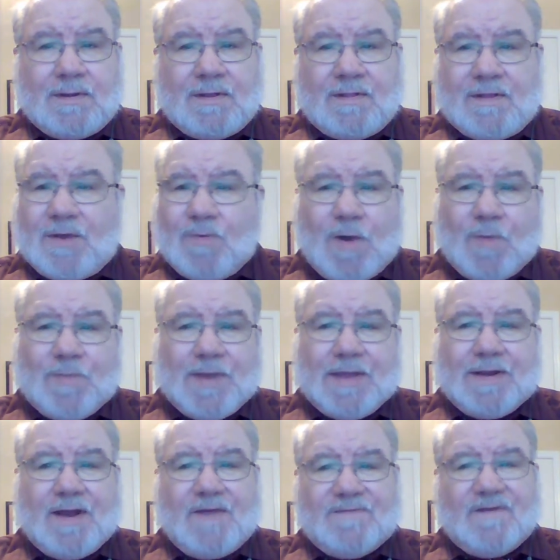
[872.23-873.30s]
There won't be
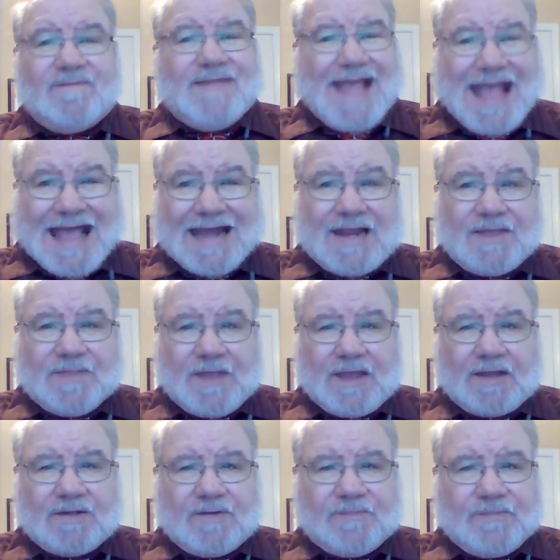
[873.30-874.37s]
enough of
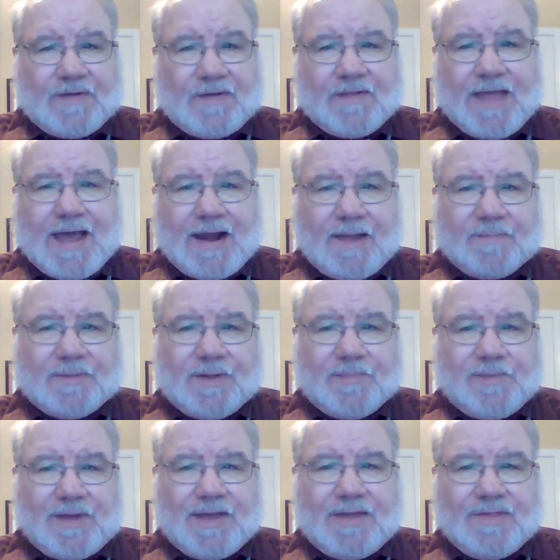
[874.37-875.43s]
anything to fill that empty
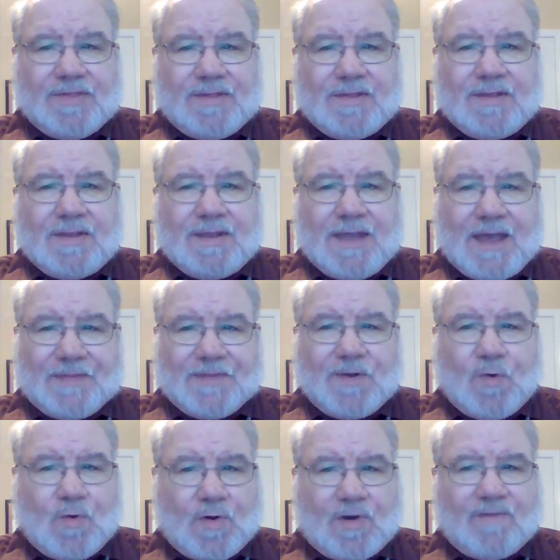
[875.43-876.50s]
place at the
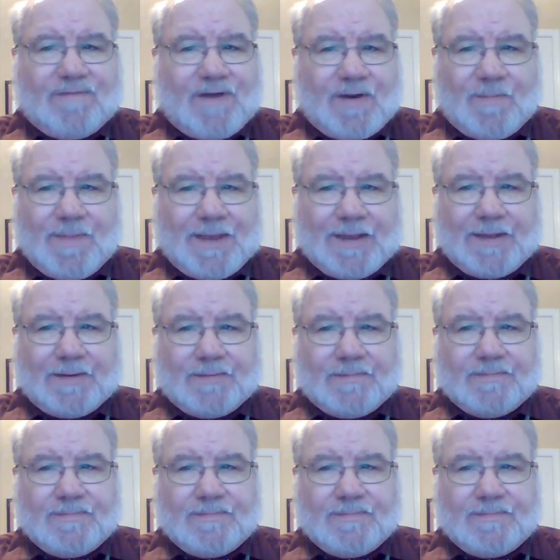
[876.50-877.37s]
core of our being.